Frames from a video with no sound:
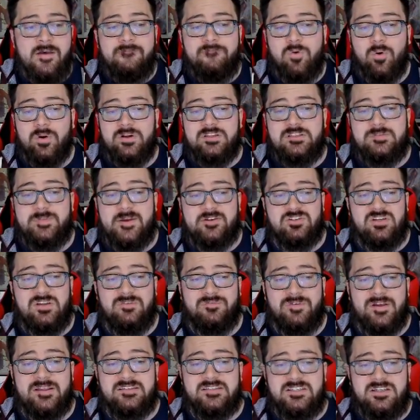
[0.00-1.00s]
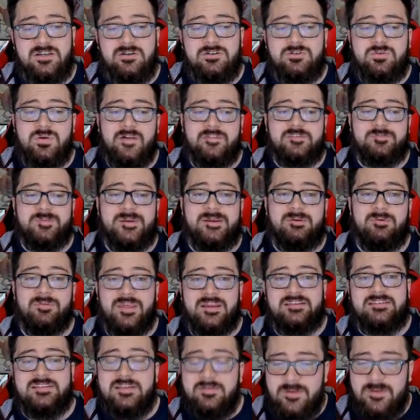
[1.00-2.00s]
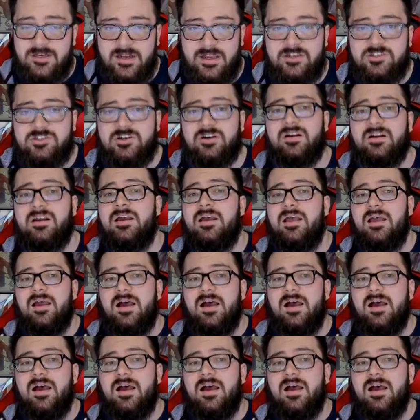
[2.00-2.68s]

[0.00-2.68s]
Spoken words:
4 in special defense, 212 speed with a timid nature.